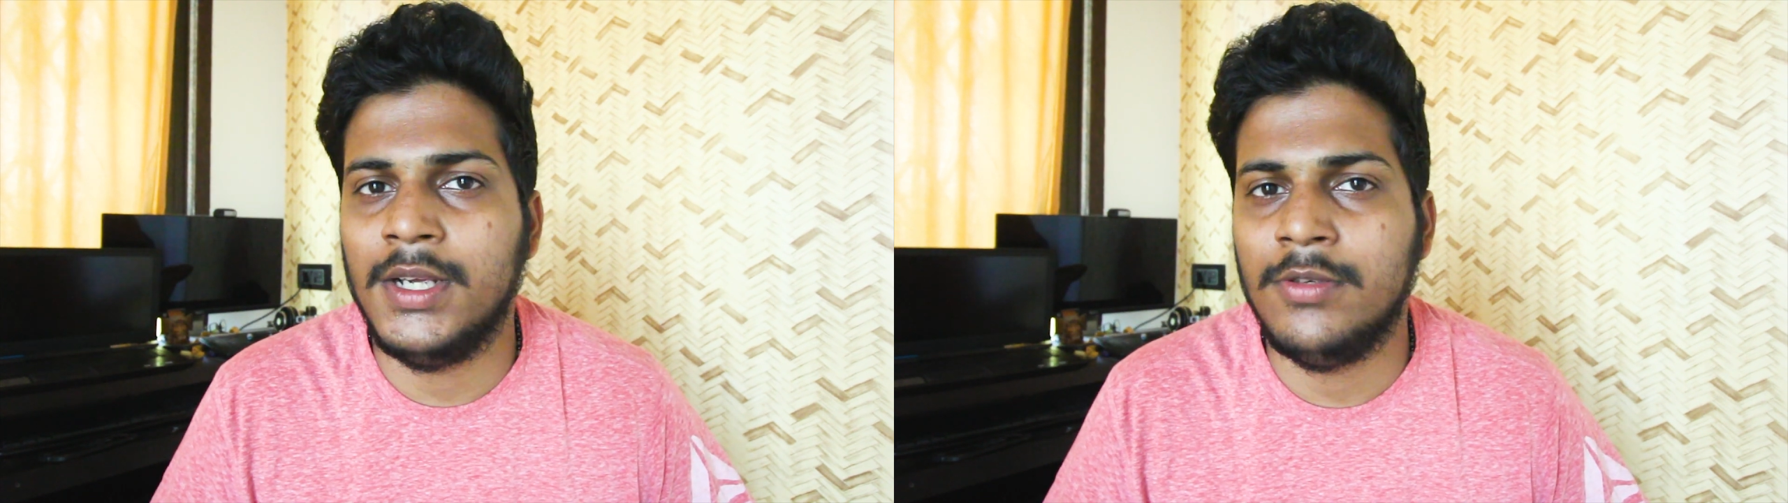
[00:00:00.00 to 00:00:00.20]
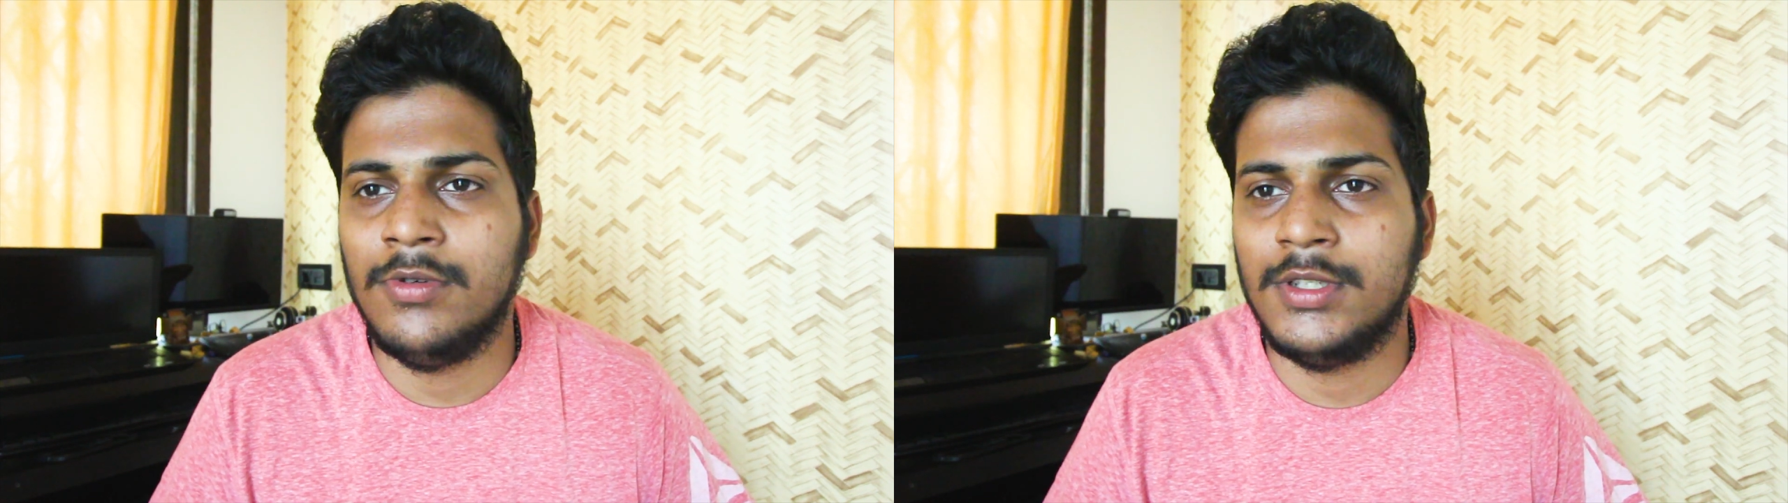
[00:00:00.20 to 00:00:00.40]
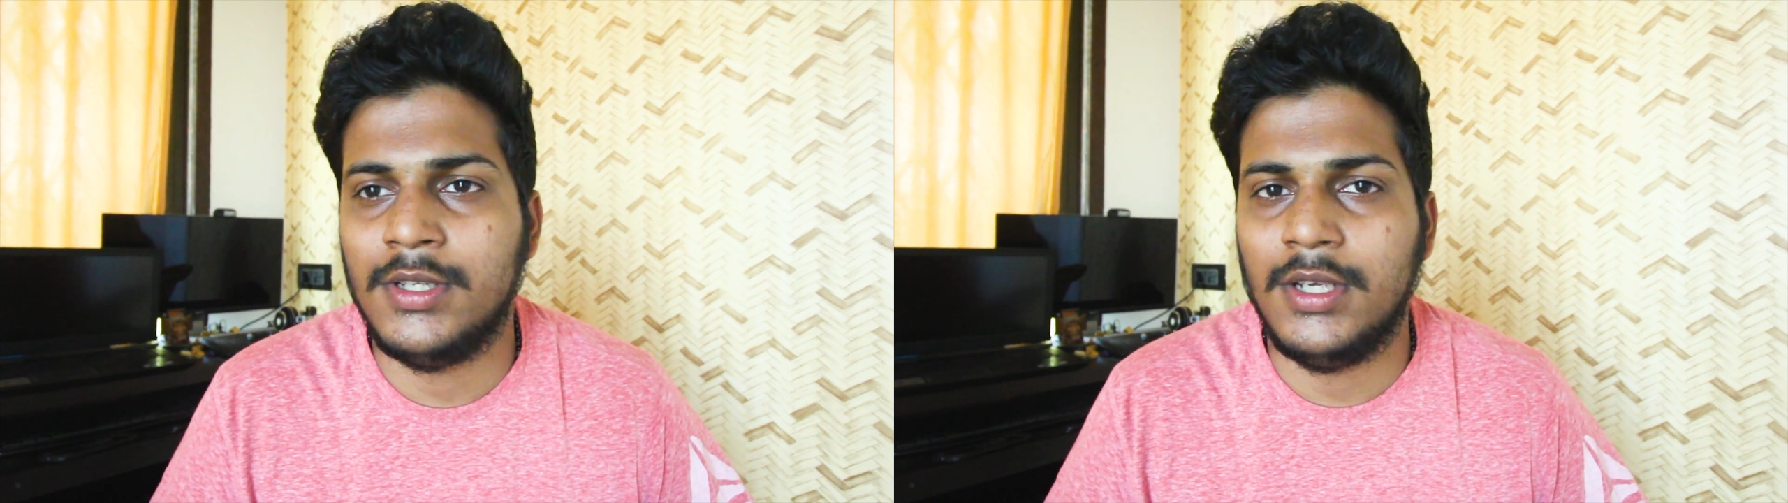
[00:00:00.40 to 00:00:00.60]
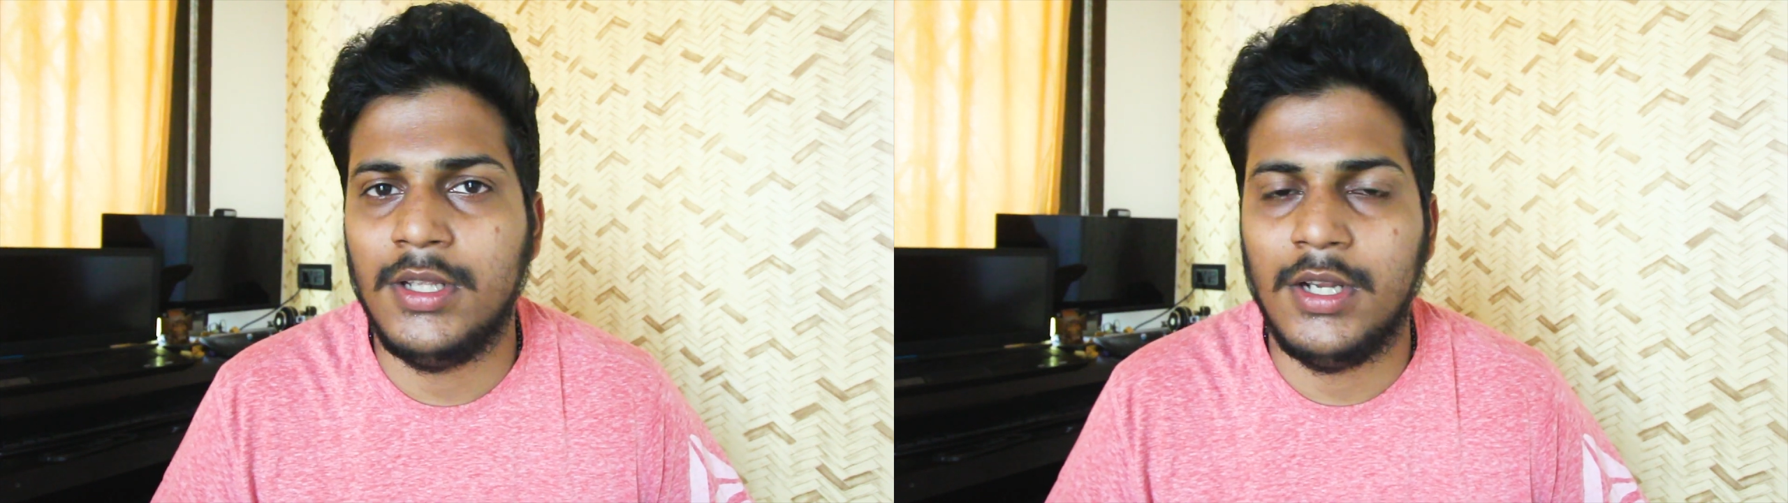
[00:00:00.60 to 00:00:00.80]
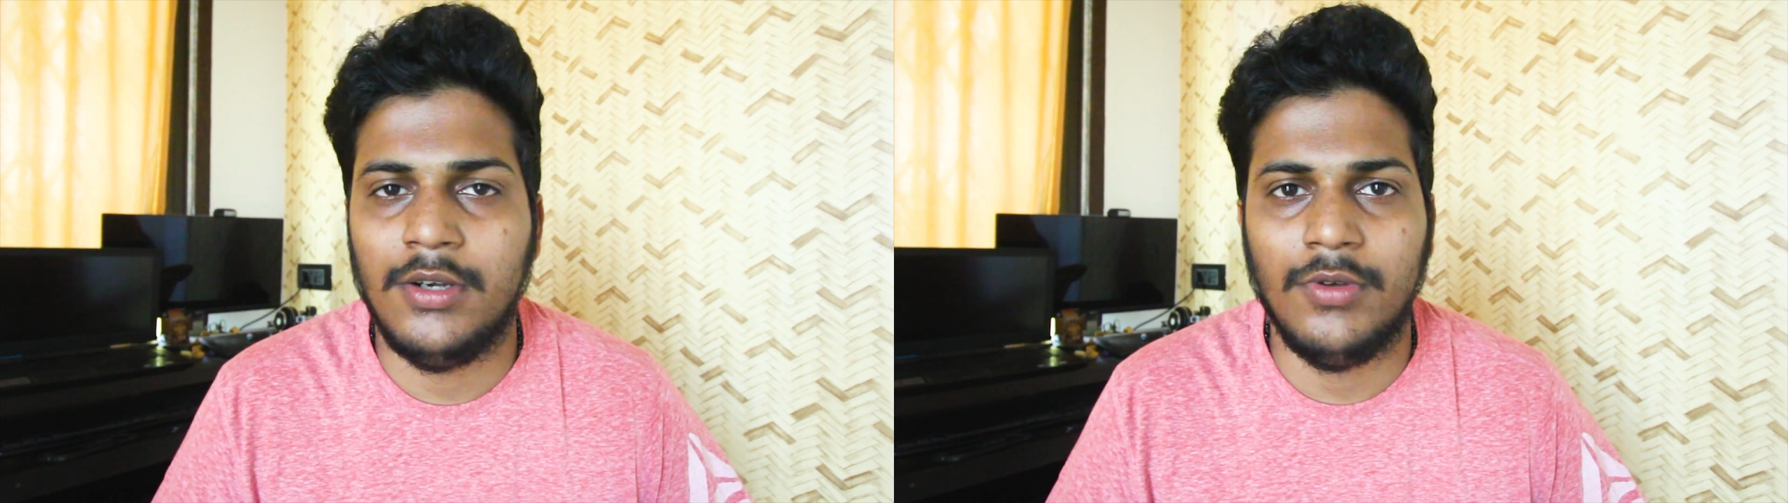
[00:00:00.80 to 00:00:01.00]
I would
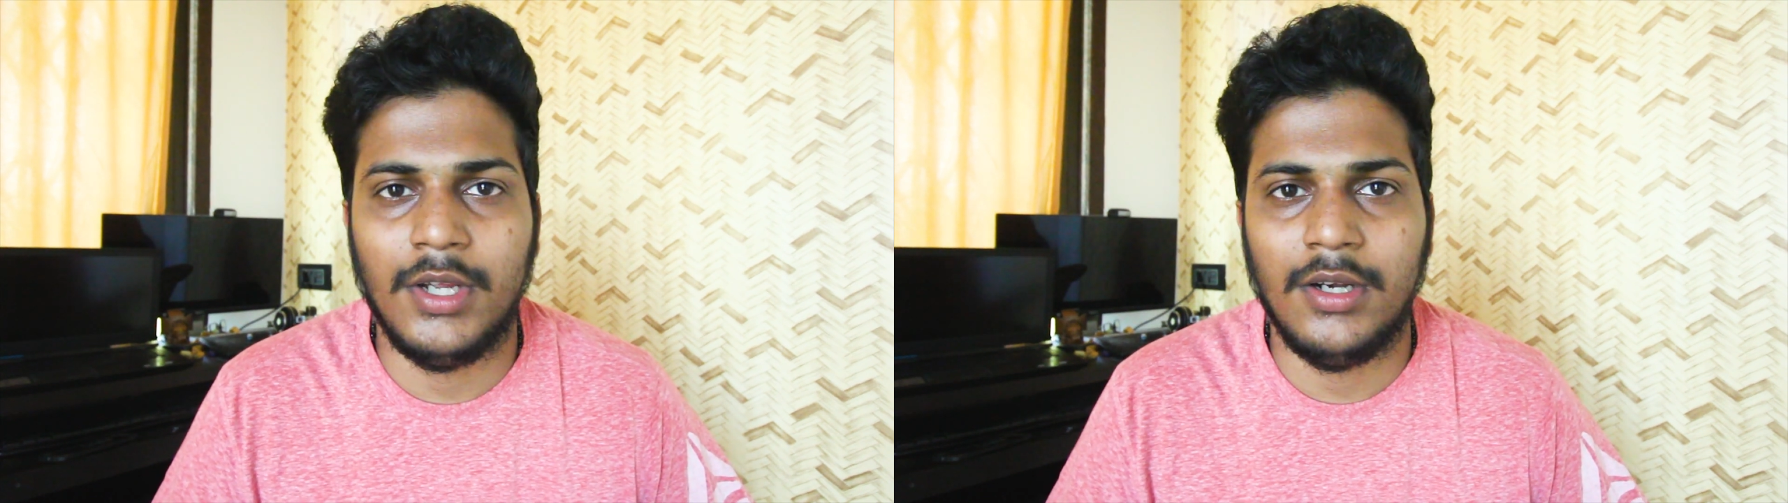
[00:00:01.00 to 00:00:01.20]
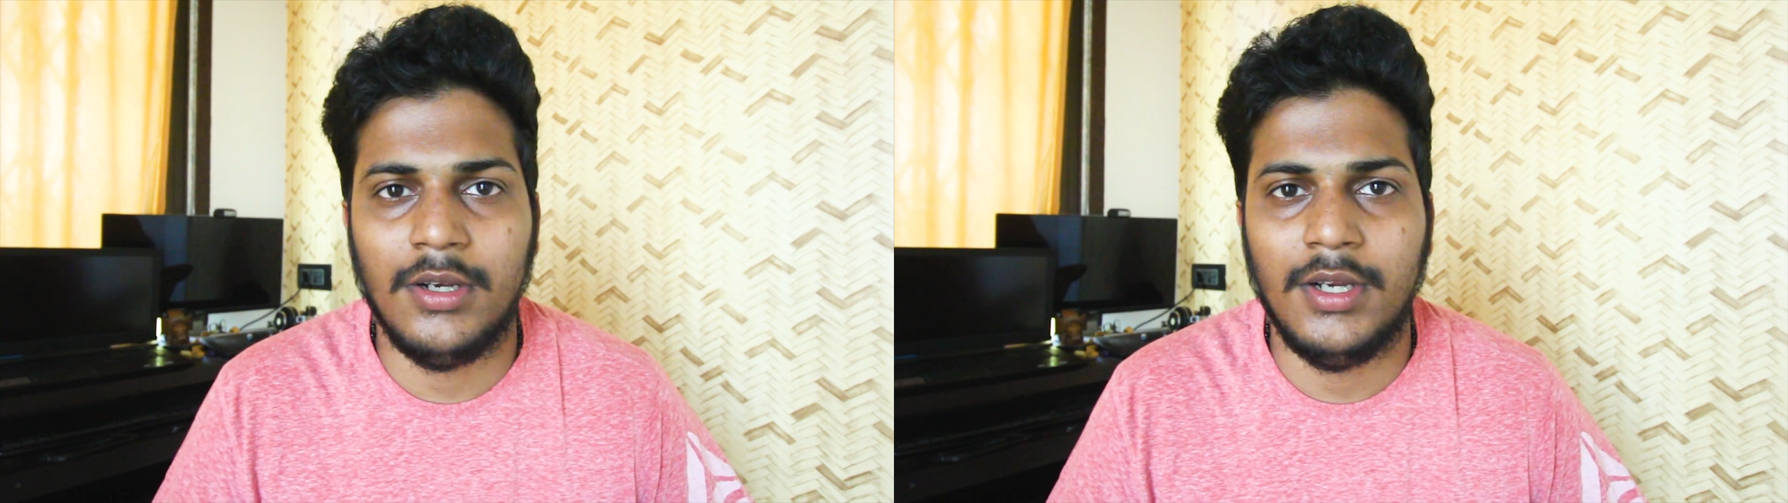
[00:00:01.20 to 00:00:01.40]
say that you can